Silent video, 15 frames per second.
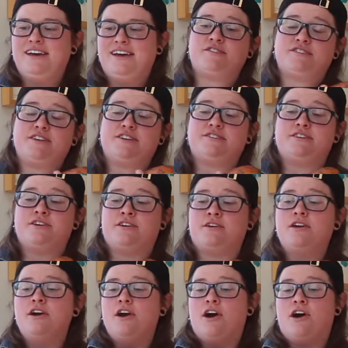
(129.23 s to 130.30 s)
Our snakes
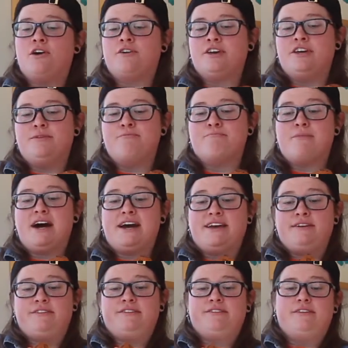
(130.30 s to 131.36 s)
here all eat
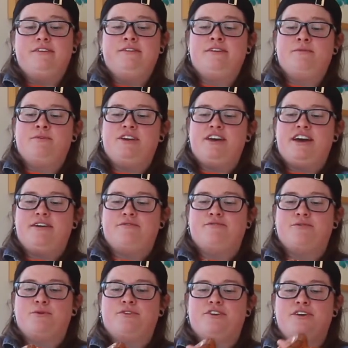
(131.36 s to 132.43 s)
mice that we have
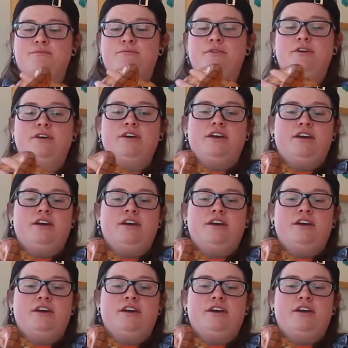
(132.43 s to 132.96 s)
for them,